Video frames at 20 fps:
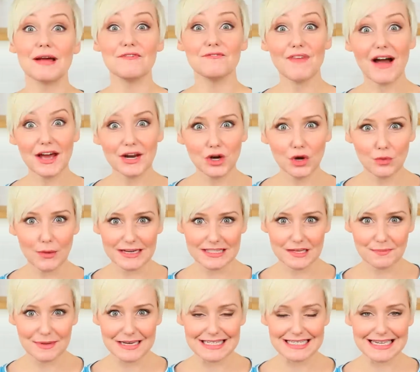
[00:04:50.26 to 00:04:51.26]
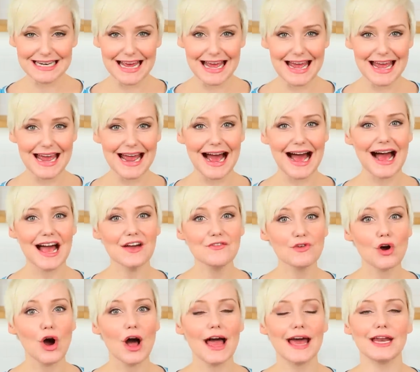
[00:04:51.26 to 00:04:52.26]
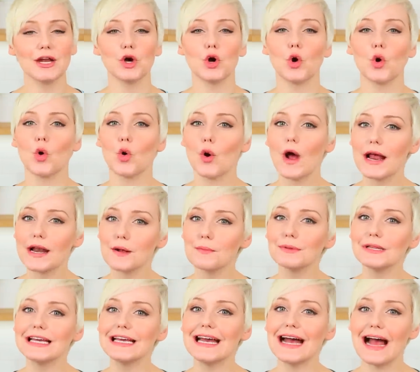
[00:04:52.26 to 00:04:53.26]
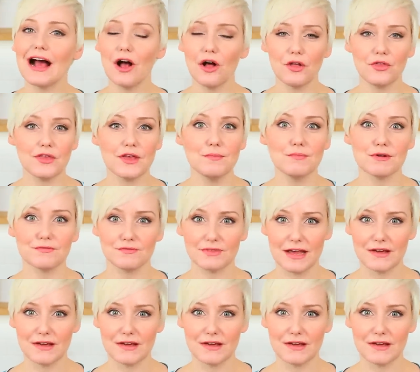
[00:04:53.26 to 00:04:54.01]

my final recipe today, I've got an incredibly healthy but